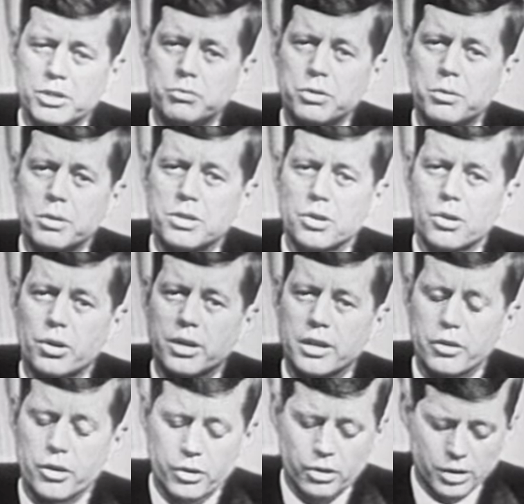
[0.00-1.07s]
which we were
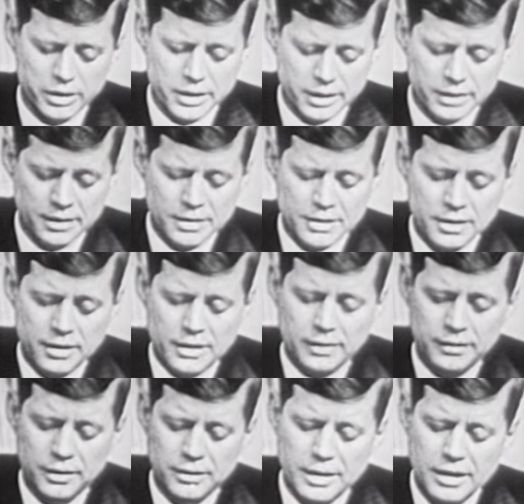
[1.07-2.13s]
talking earlier.
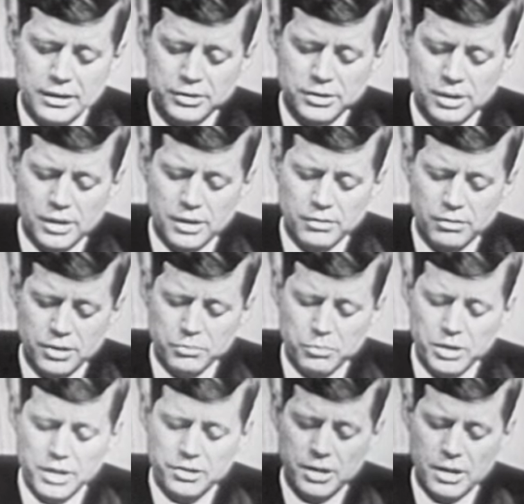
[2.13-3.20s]
In the last Congress,
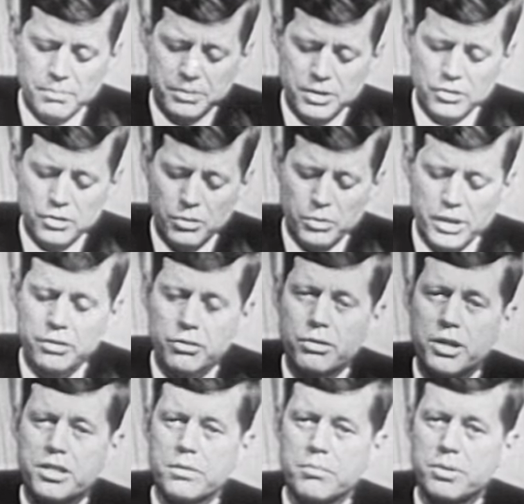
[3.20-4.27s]
we attempted to
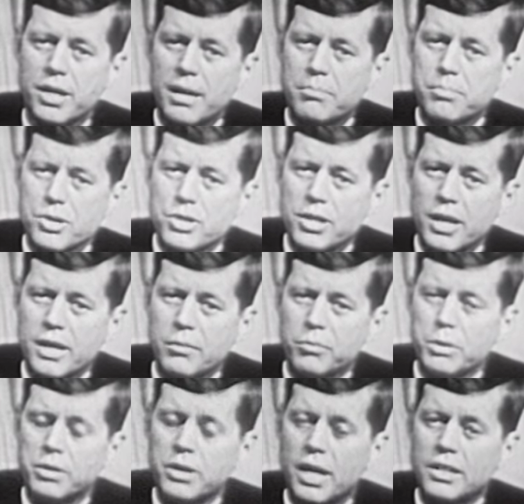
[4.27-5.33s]
increase them 10%.
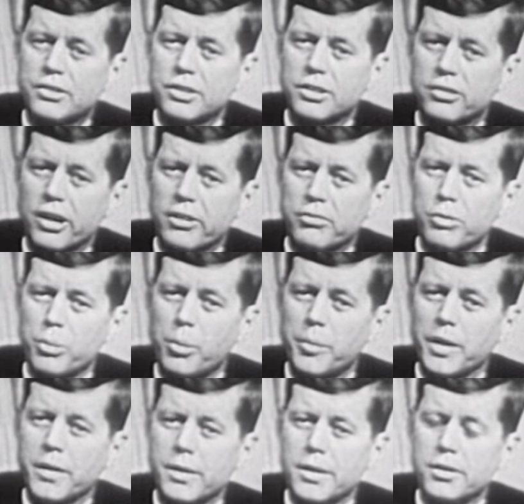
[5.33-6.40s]
We were not successful
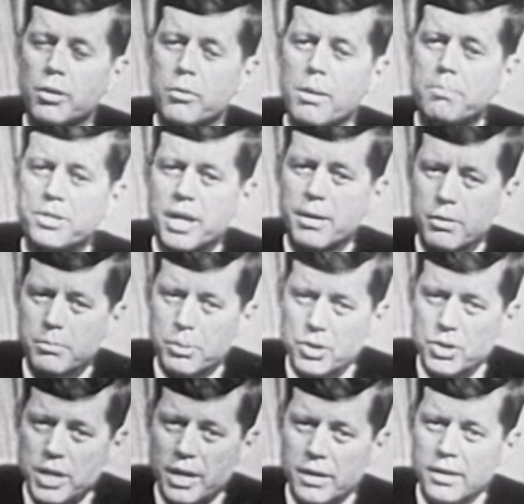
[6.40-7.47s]
when they did go up 7%.
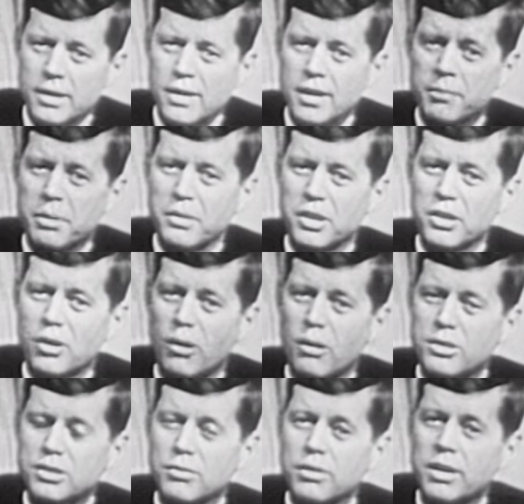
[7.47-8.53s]
But the
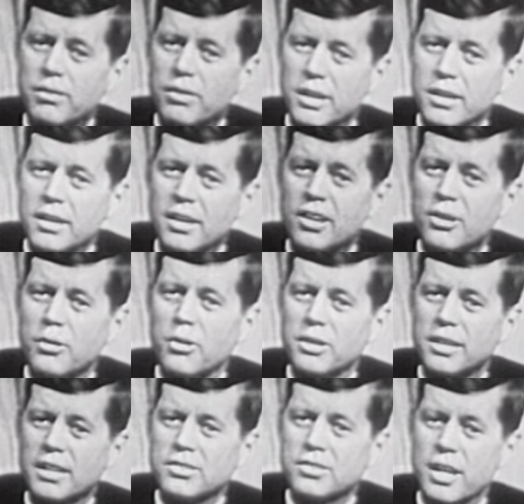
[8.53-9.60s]
cost of living
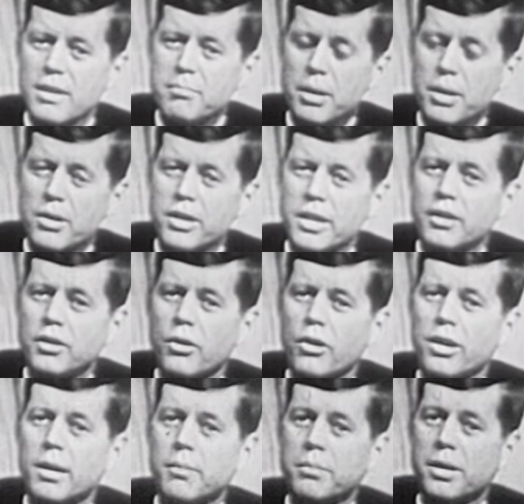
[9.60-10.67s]
during that same period had
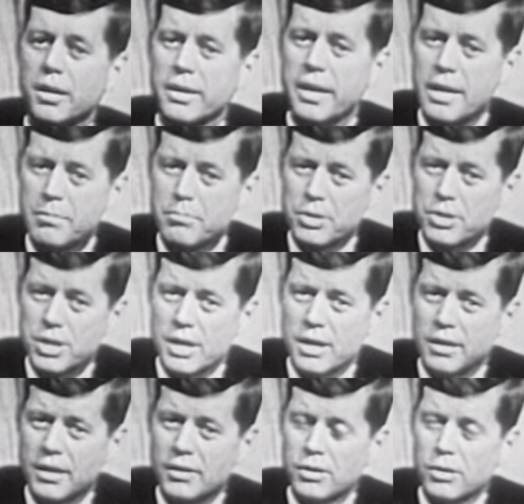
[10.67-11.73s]
gone up nearly
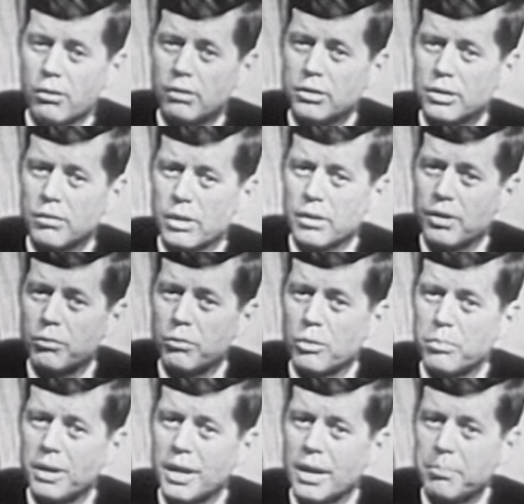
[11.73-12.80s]
8%. Now, the cost of living
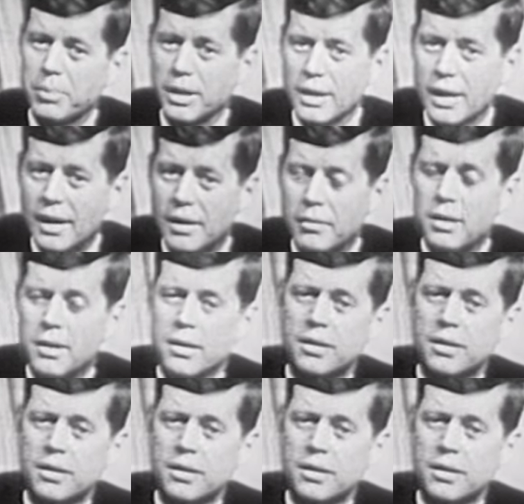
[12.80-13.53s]
will be up again,